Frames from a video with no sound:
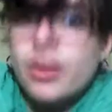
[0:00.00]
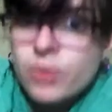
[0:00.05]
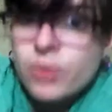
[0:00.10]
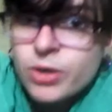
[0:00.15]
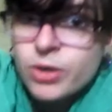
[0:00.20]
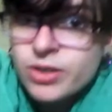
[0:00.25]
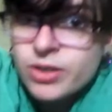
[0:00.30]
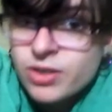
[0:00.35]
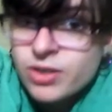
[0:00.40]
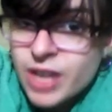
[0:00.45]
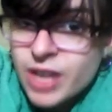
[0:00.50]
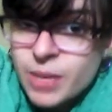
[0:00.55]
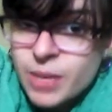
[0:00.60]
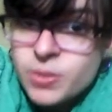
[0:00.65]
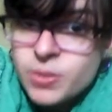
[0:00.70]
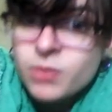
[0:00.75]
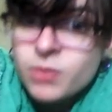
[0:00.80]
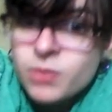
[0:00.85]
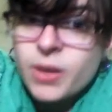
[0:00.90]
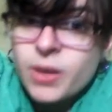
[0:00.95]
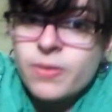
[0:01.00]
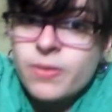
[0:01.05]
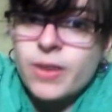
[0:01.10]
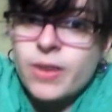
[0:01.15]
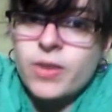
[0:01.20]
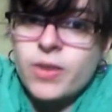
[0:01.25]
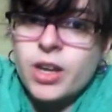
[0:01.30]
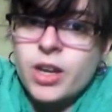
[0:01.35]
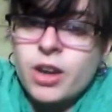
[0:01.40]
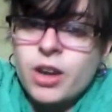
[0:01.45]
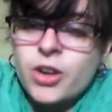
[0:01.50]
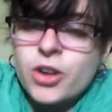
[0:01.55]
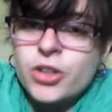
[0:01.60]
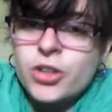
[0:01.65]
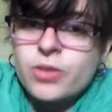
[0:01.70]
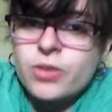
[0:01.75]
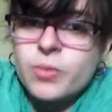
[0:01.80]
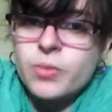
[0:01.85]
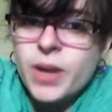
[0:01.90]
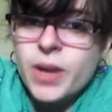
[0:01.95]
Severus Snape is my favorite
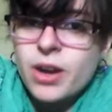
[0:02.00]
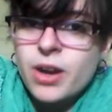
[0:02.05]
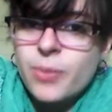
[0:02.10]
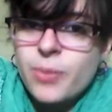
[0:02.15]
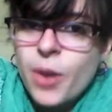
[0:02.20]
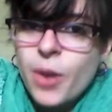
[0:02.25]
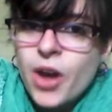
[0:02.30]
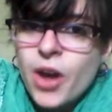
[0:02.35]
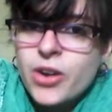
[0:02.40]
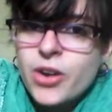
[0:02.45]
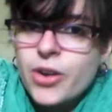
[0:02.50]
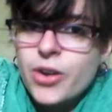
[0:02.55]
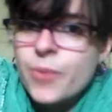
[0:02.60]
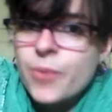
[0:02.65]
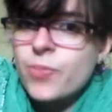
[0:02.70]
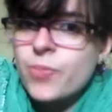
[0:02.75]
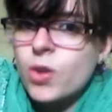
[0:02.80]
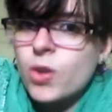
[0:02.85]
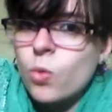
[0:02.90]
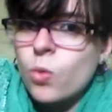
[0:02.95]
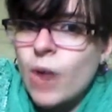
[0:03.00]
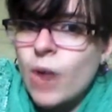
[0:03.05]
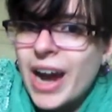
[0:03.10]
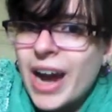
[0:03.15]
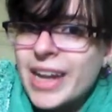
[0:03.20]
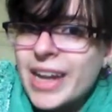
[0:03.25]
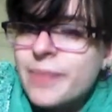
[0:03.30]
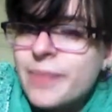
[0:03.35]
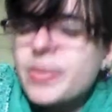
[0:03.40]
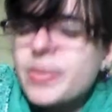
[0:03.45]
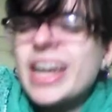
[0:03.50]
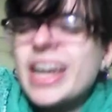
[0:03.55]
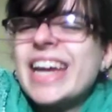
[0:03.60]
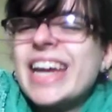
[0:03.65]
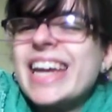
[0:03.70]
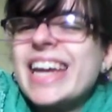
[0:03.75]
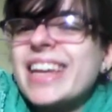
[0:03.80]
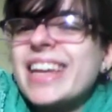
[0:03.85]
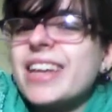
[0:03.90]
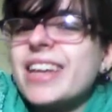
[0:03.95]
character from Harry Potter. Why?
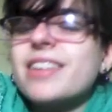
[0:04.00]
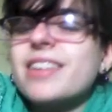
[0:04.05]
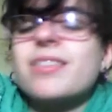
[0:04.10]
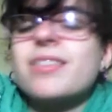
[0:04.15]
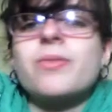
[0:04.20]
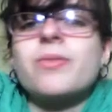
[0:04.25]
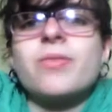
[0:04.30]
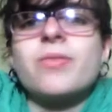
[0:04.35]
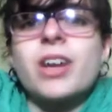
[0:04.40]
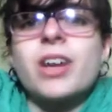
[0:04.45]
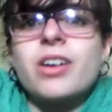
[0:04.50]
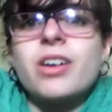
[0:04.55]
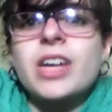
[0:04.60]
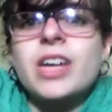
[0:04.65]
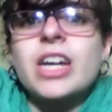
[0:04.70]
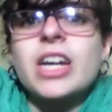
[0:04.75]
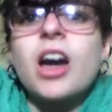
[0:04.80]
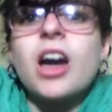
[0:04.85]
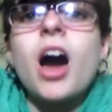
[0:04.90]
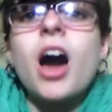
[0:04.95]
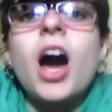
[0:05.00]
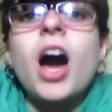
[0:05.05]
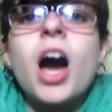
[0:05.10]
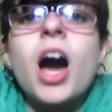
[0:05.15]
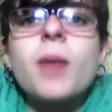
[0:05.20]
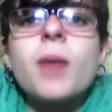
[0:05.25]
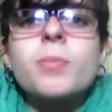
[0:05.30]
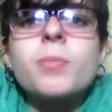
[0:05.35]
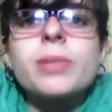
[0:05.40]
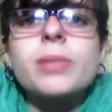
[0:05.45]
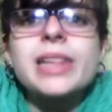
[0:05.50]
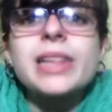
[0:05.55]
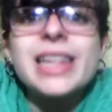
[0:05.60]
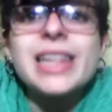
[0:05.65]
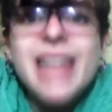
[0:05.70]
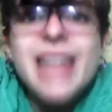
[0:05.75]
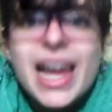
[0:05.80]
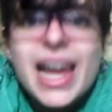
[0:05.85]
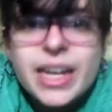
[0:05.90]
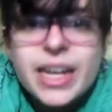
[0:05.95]
He's a very
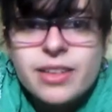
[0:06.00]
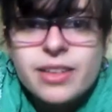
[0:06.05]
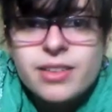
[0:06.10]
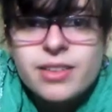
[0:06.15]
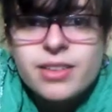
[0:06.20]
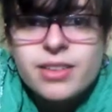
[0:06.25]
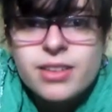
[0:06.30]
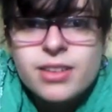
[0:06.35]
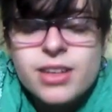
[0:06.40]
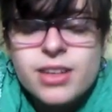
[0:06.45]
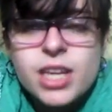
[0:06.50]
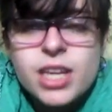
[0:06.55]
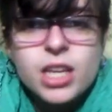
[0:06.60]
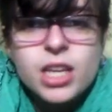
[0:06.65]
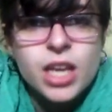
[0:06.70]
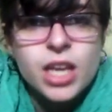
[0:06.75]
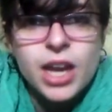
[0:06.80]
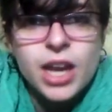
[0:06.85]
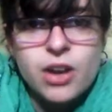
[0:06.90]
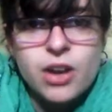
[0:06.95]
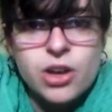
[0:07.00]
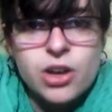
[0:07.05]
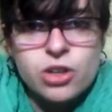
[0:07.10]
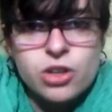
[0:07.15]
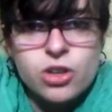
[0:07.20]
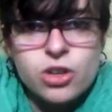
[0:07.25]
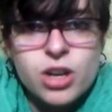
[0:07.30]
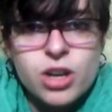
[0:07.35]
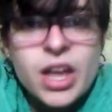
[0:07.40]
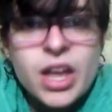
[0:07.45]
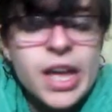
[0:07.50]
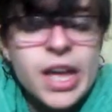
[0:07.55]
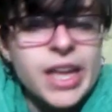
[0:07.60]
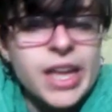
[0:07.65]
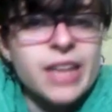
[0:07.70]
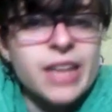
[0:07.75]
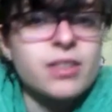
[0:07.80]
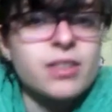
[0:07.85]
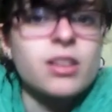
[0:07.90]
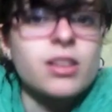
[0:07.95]
complex character.
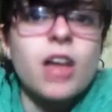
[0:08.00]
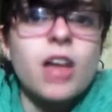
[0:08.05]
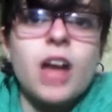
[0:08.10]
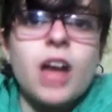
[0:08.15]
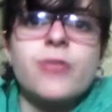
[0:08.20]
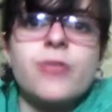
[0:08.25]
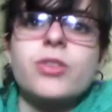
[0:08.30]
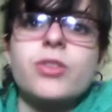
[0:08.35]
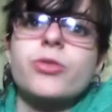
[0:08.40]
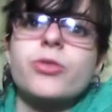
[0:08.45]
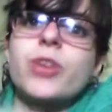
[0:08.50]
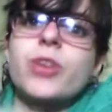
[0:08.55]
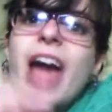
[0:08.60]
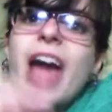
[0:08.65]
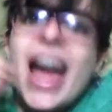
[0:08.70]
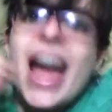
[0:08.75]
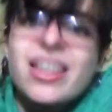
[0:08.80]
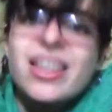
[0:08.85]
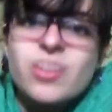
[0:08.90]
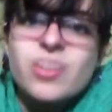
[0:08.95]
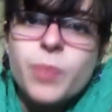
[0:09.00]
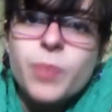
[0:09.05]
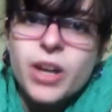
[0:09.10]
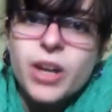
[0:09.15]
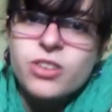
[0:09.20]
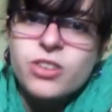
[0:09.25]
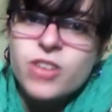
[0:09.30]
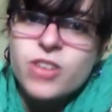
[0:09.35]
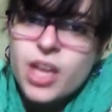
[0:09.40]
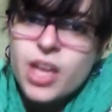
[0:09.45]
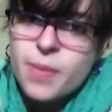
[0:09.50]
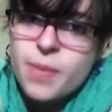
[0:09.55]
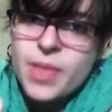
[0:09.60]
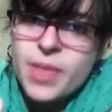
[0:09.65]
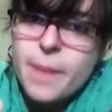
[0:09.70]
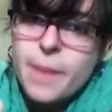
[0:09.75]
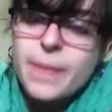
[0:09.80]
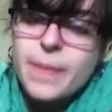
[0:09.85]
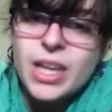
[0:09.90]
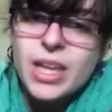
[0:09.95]
He has a lot of different aspects
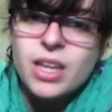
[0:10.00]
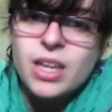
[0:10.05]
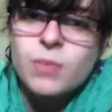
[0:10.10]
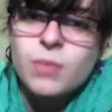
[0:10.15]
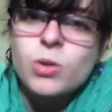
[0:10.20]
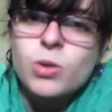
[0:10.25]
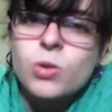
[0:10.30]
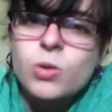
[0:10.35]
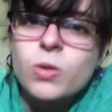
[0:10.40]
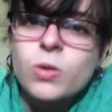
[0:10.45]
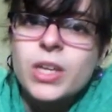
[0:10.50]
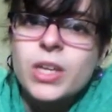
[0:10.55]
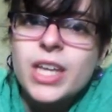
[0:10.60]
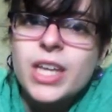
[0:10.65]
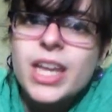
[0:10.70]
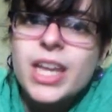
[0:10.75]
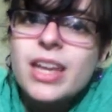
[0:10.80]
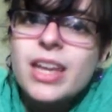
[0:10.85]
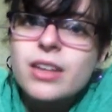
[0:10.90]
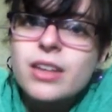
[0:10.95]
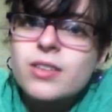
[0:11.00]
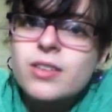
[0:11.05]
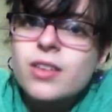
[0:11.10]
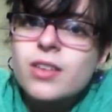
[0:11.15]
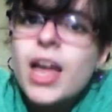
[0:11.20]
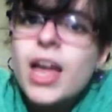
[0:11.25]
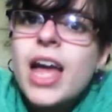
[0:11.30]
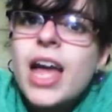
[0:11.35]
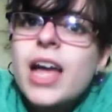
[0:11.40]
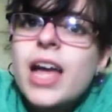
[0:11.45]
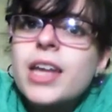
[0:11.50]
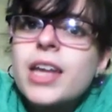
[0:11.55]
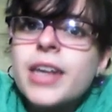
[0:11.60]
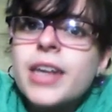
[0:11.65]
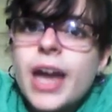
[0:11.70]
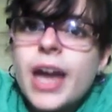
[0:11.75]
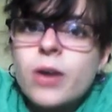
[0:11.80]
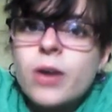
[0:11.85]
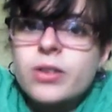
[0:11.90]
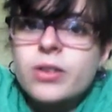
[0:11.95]
to him that make him who he is.
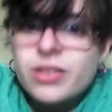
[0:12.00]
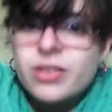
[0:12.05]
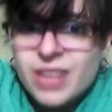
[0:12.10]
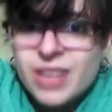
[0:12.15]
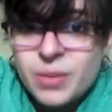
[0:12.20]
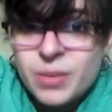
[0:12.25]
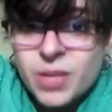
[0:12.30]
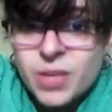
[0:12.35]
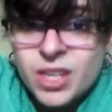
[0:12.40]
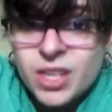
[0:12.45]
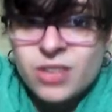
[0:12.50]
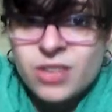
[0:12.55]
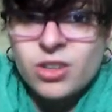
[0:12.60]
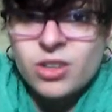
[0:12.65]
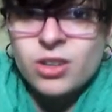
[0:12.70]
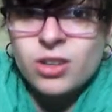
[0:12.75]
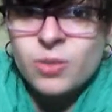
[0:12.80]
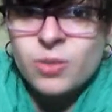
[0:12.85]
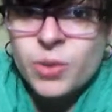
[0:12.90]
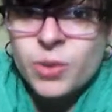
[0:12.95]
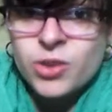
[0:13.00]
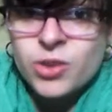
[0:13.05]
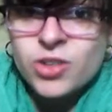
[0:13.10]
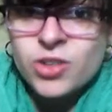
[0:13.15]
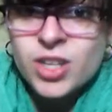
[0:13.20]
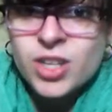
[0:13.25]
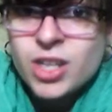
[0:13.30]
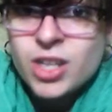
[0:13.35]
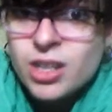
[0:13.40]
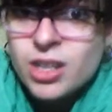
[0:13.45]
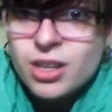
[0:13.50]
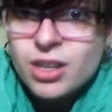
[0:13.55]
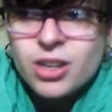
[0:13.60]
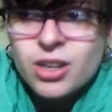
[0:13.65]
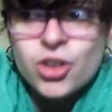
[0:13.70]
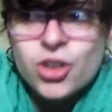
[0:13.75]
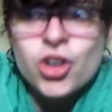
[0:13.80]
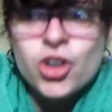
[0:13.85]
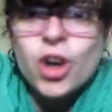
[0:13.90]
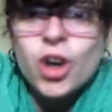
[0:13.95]
Now, does that mean he's a good
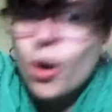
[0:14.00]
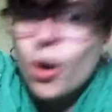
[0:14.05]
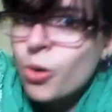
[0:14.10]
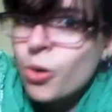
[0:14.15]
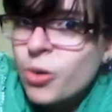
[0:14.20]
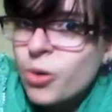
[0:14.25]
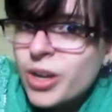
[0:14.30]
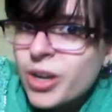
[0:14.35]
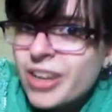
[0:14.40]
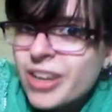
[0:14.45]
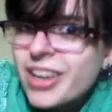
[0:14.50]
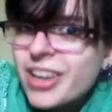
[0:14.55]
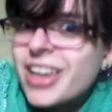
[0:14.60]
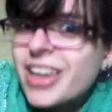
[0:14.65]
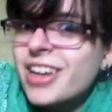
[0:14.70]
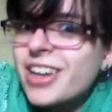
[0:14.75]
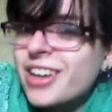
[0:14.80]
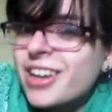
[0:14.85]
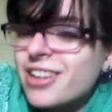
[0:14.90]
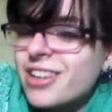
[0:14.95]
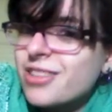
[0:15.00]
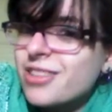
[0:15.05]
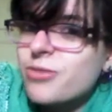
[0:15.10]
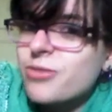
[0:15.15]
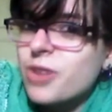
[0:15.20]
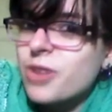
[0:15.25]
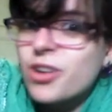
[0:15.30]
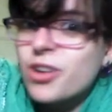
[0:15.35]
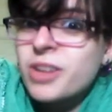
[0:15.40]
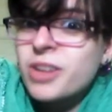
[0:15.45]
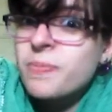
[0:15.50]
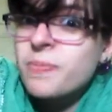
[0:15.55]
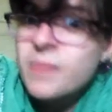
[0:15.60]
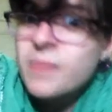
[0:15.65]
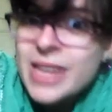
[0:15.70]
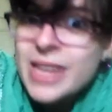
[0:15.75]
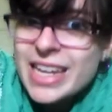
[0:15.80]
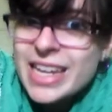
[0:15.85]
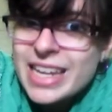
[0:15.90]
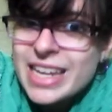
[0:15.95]
person? No. He's a
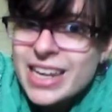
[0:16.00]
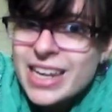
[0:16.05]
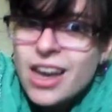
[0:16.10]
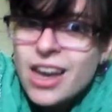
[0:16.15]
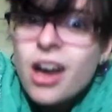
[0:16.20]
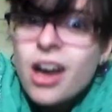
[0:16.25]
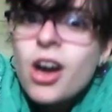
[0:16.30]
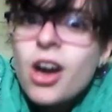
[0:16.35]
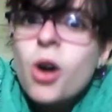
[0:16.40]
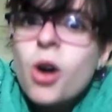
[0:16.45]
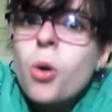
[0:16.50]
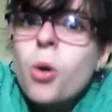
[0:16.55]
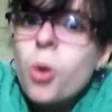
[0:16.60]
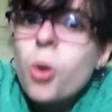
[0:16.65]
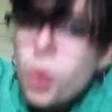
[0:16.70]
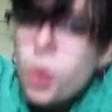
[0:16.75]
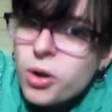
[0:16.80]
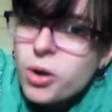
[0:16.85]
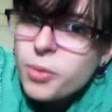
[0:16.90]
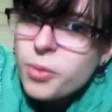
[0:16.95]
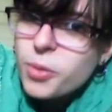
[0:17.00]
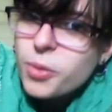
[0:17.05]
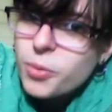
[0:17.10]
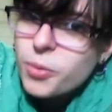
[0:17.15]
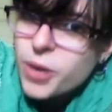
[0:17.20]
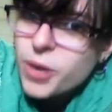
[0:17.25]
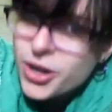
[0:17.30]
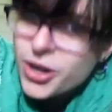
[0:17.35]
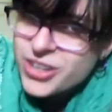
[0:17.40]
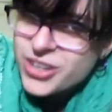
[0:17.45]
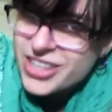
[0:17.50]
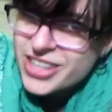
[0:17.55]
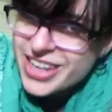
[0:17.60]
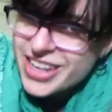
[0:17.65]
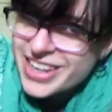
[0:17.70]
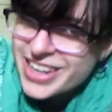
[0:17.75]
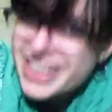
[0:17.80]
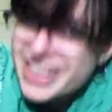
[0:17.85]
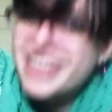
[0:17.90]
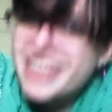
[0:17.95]
very mean, horrible
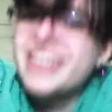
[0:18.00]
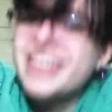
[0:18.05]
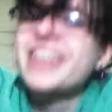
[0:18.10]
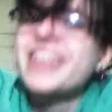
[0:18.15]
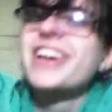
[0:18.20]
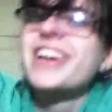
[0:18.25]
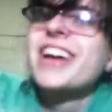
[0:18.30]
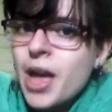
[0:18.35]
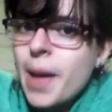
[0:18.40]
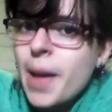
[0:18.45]
person.